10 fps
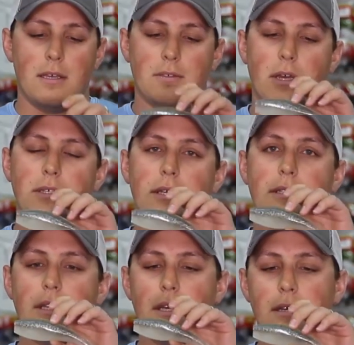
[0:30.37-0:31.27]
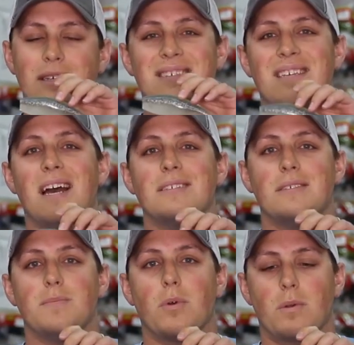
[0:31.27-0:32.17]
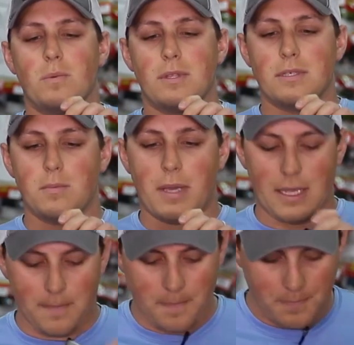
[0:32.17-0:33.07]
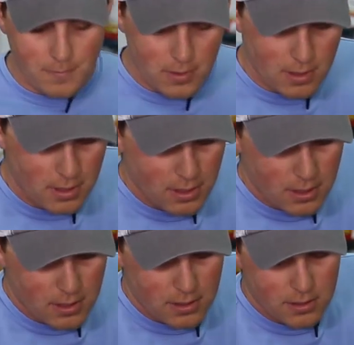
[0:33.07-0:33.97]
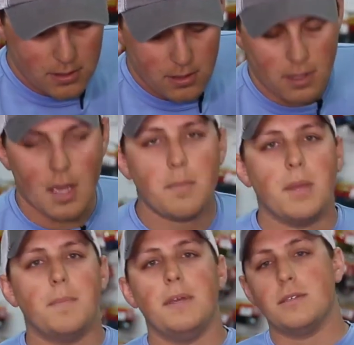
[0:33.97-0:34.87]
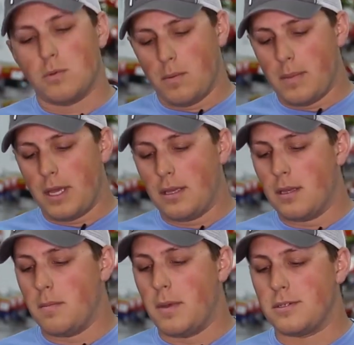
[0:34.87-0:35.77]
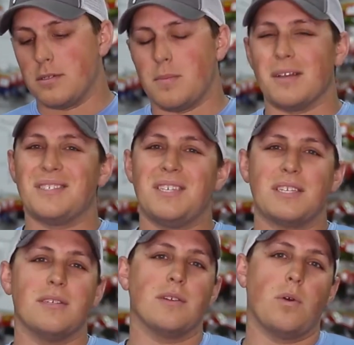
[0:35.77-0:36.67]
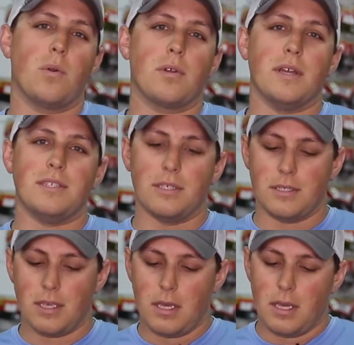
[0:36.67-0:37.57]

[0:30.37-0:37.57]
So as you can see, size is important with this bait. The MBP Swimbait measures about 6 1/4 inches.